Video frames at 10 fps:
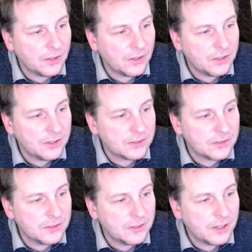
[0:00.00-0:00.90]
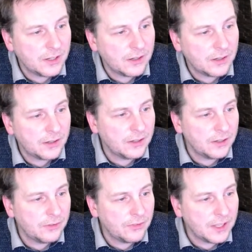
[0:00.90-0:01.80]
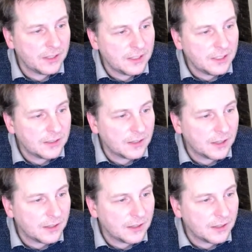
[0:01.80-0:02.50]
is there, if they need,